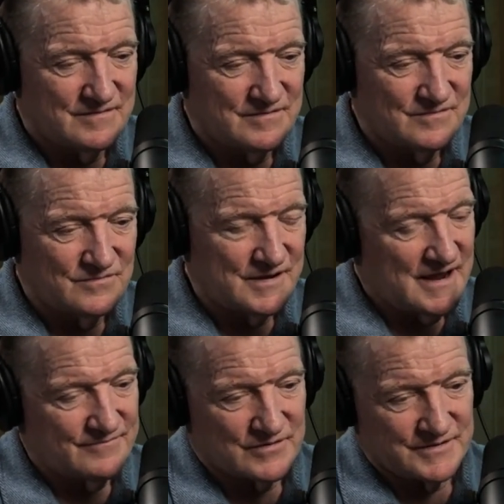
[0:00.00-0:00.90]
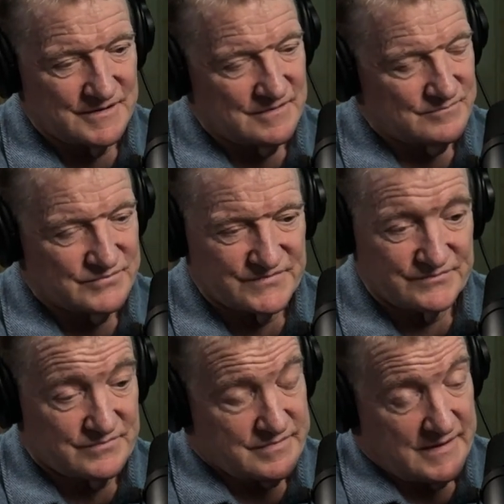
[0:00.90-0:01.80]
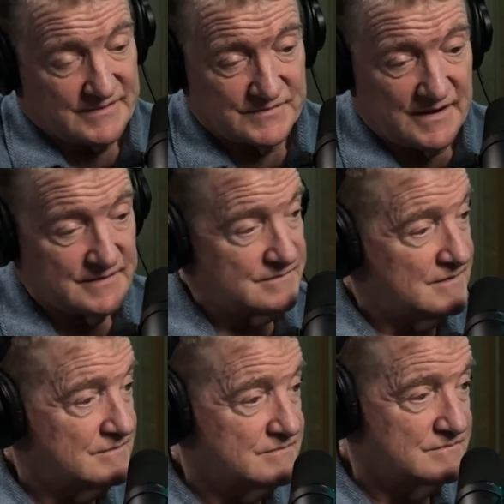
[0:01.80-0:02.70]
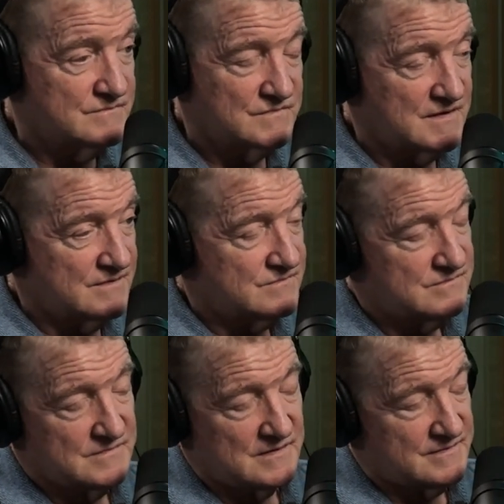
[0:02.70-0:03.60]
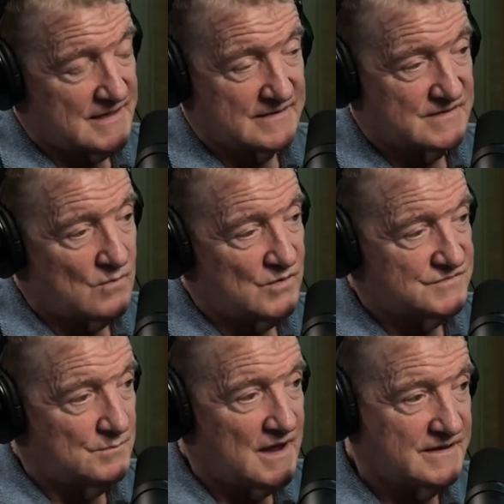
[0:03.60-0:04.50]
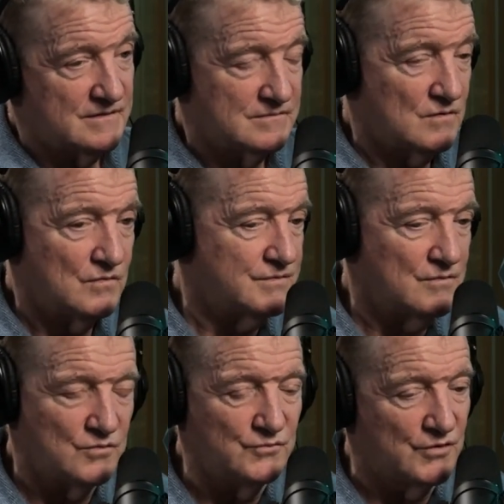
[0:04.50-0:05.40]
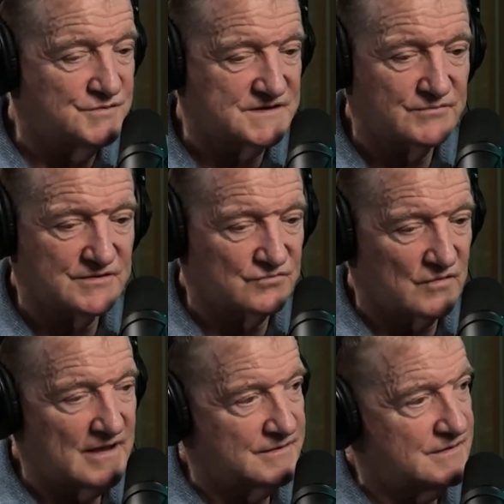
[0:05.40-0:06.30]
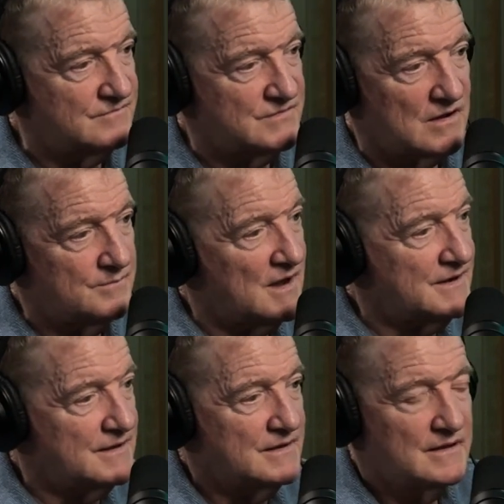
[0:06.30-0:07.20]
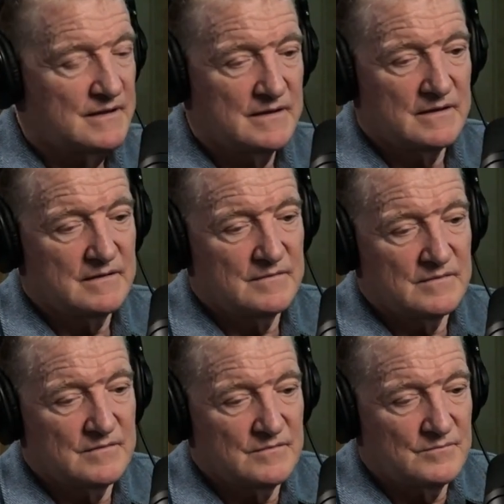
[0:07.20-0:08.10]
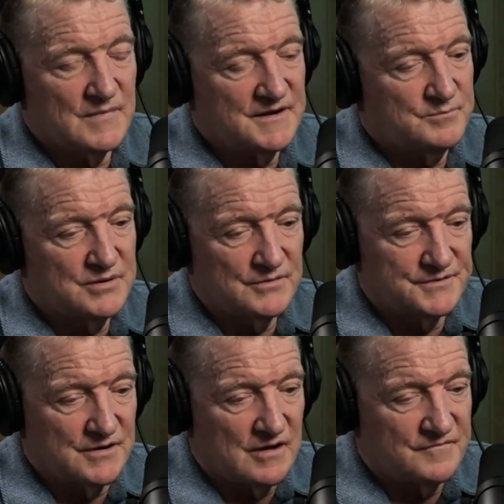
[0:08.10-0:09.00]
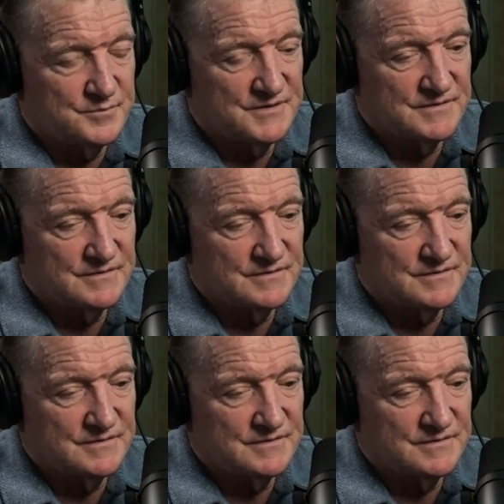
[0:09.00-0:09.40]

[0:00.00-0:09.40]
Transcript: Whatever. Just thanks. I didn't get. Thanks. That wasn't my guilt. Oh no, who knows? Everything's relative. I might have pulled it off, but.